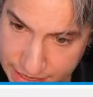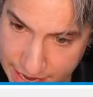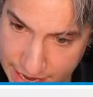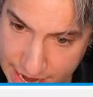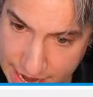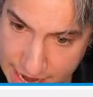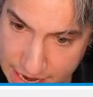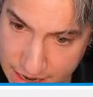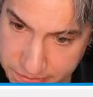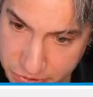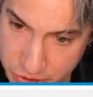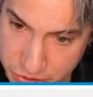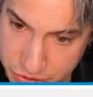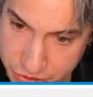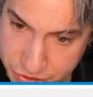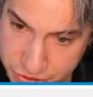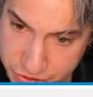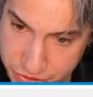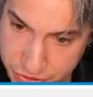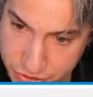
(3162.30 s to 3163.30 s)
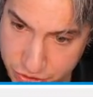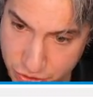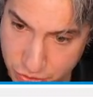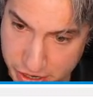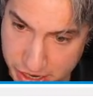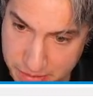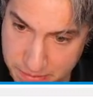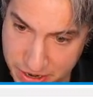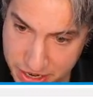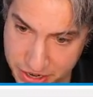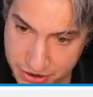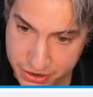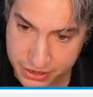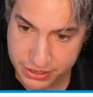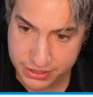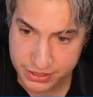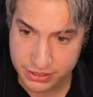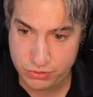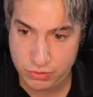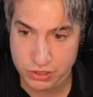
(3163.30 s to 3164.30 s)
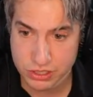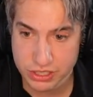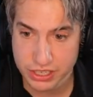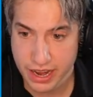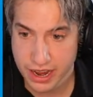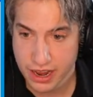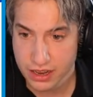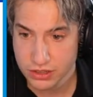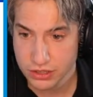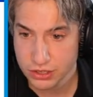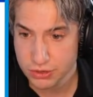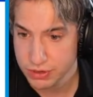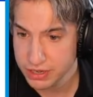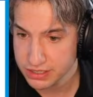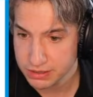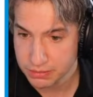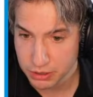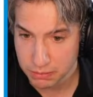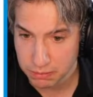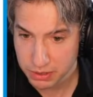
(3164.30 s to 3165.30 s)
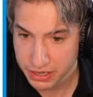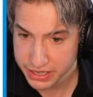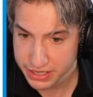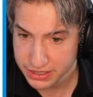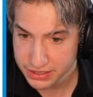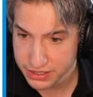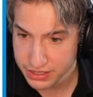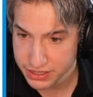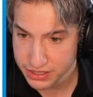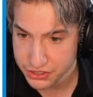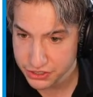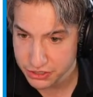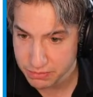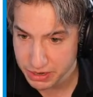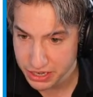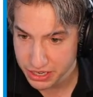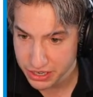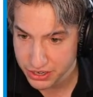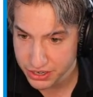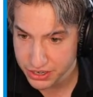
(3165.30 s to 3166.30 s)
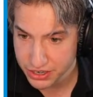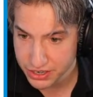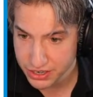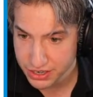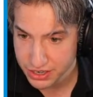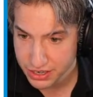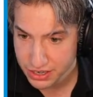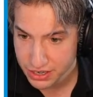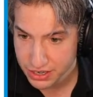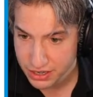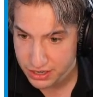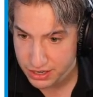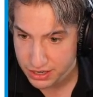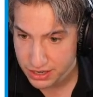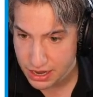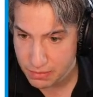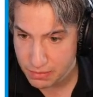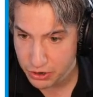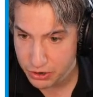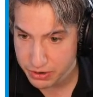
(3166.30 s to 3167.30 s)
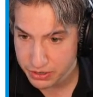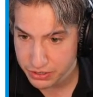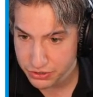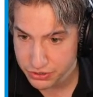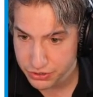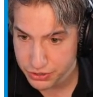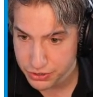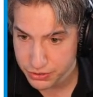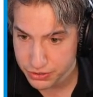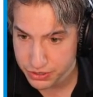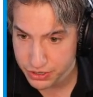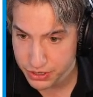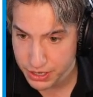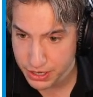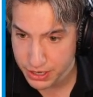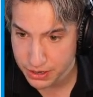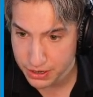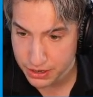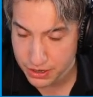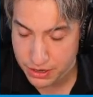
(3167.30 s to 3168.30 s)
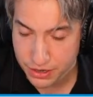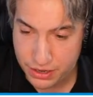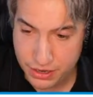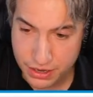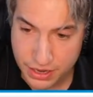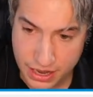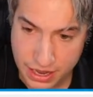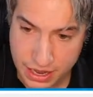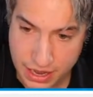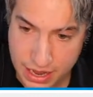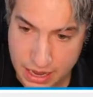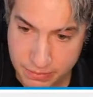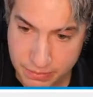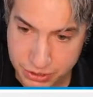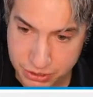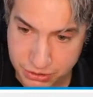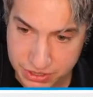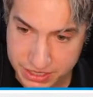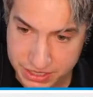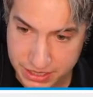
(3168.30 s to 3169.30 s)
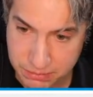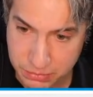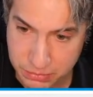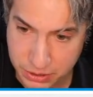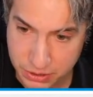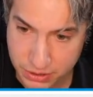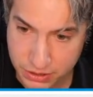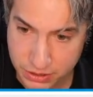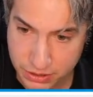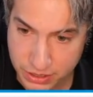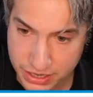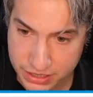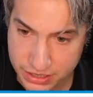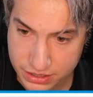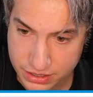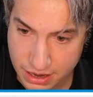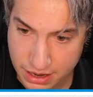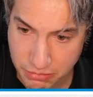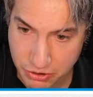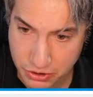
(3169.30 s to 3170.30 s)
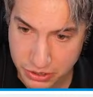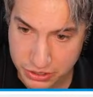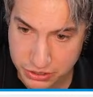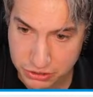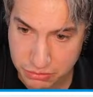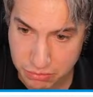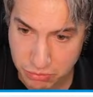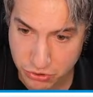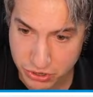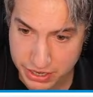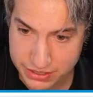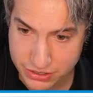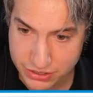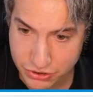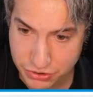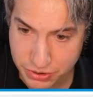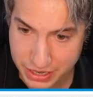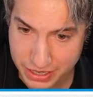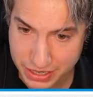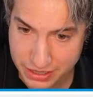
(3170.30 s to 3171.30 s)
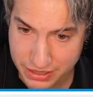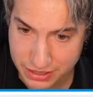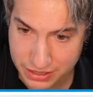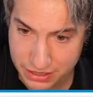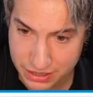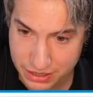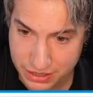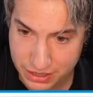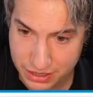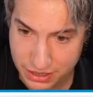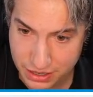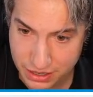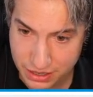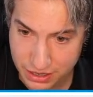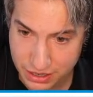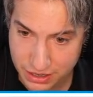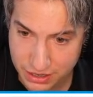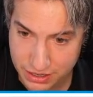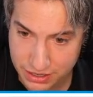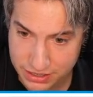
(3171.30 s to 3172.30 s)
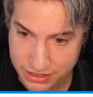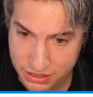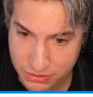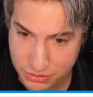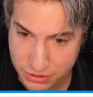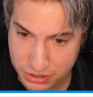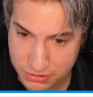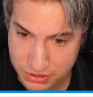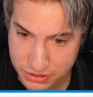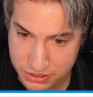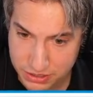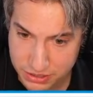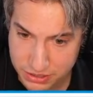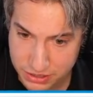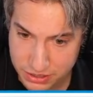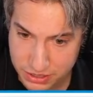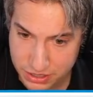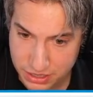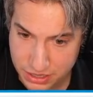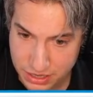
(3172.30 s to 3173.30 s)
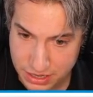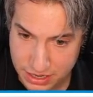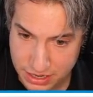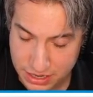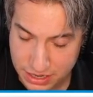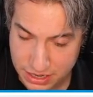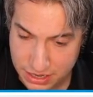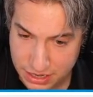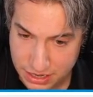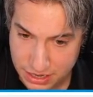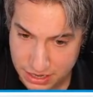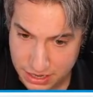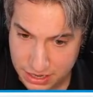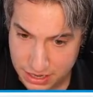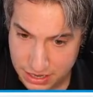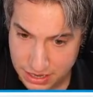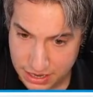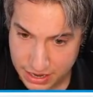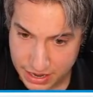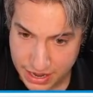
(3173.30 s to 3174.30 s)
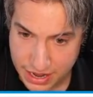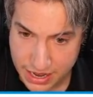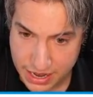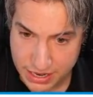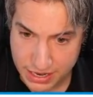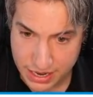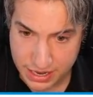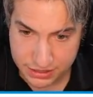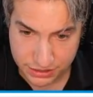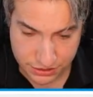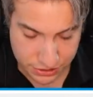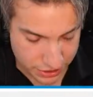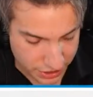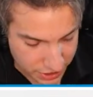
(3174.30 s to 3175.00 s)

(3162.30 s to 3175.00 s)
And I'm going to use square meters. Once again, 2 decimal places should be good. I'm going to use the M2 symbol, and I'm going to suppress the trailing zeros. And as you